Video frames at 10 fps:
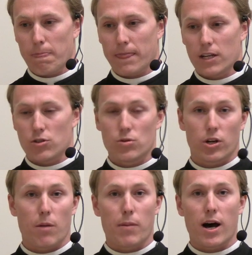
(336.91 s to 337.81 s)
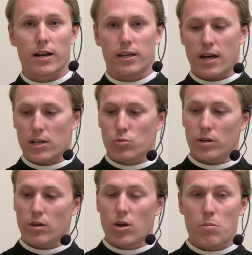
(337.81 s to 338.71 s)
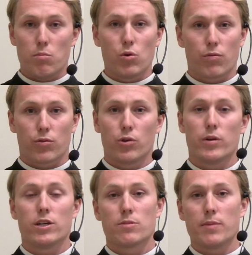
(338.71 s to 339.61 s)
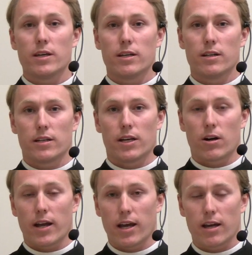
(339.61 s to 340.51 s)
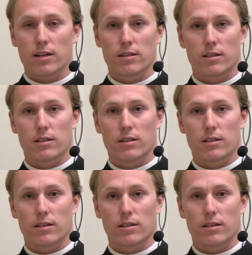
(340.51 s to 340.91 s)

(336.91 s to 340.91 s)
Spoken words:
It's using our body as we move through each bead in our hand